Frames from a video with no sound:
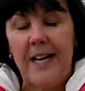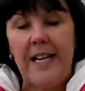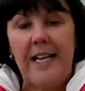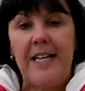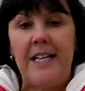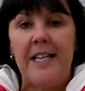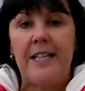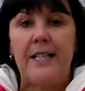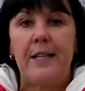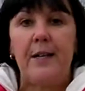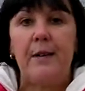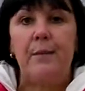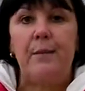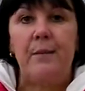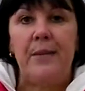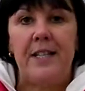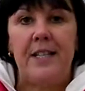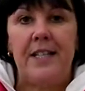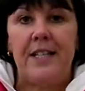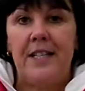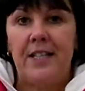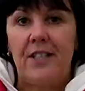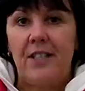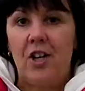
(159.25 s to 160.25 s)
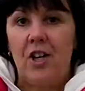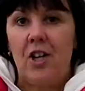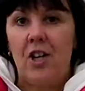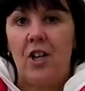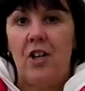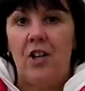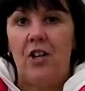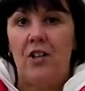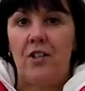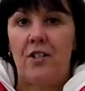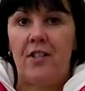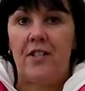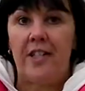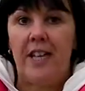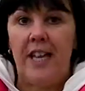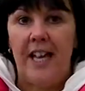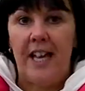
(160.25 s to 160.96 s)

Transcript: is business cards,